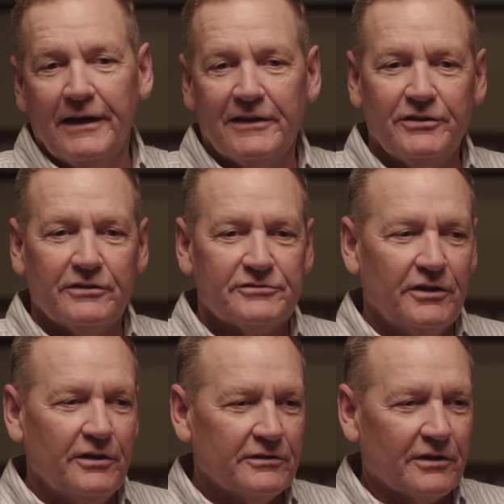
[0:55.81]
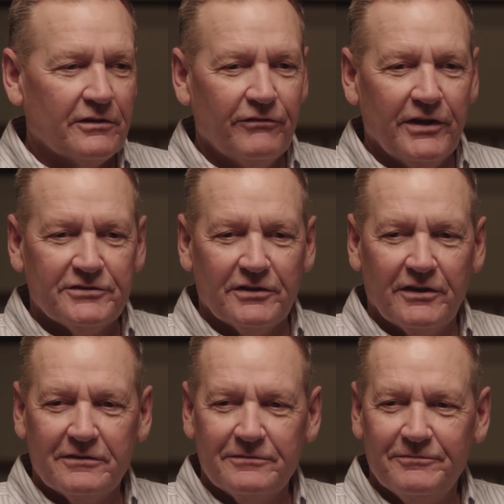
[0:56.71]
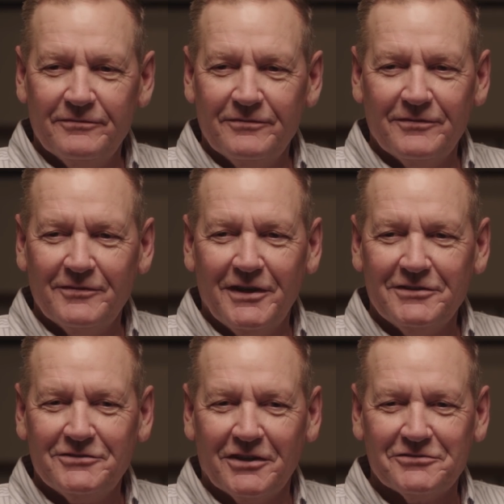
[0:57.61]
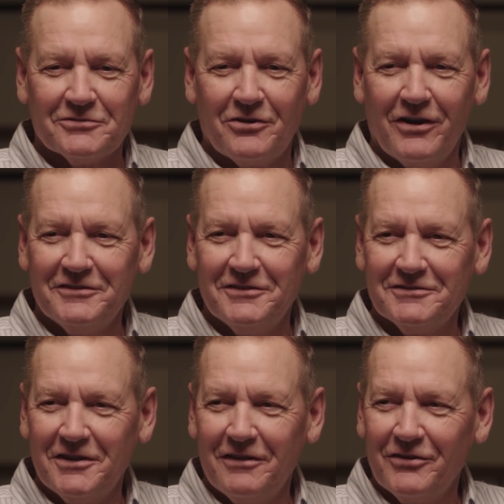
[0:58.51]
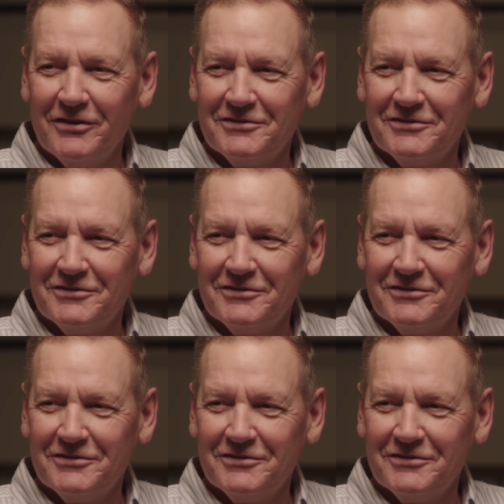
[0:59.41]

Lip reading: as you can see here at the convention, it's just as crazy as ever.